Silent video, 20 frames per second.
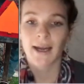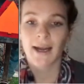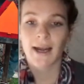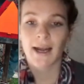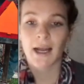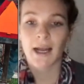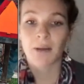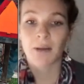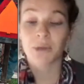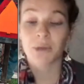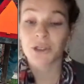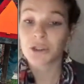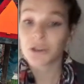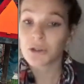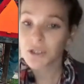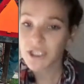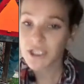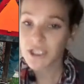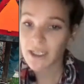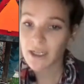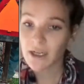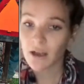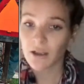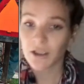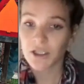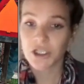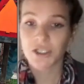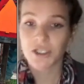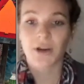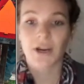But new
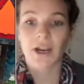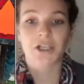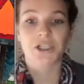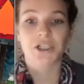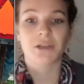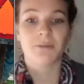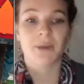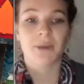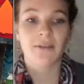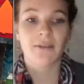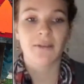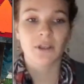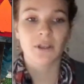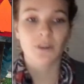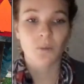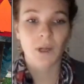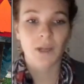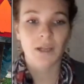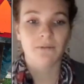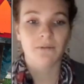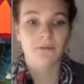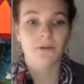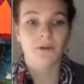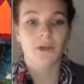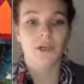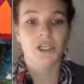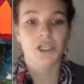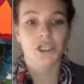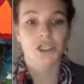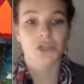technologies are actually paving the way for
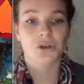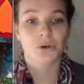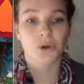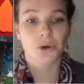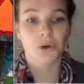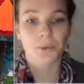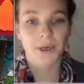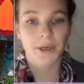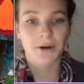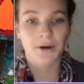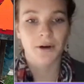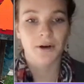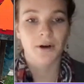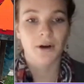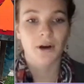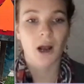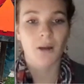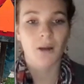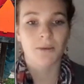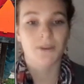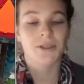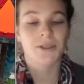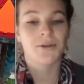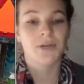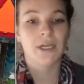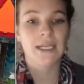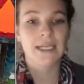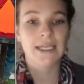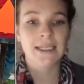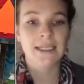additional career
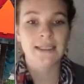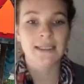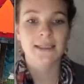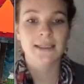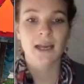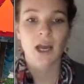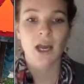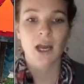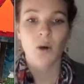opportunities.